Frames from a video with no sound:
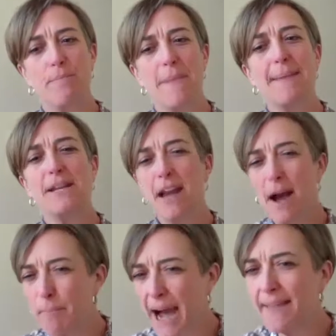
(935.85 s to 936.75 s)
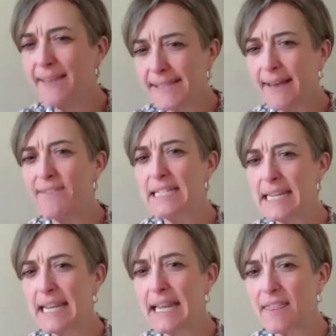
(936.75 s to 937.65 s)
maybe not by the
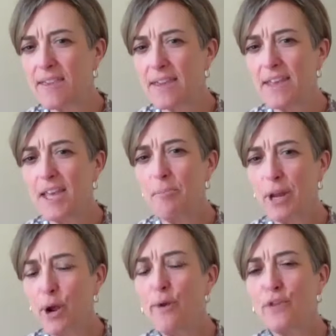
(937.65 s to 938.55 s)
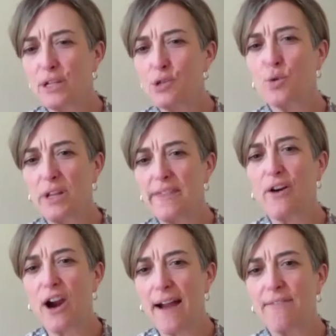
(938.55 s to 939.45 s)
17th, but hopefully shortly
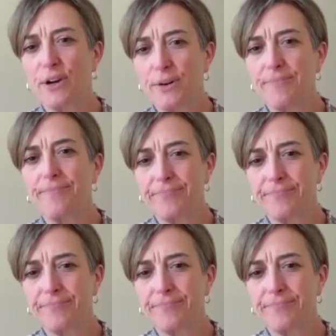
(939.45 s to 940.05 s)
thereafter.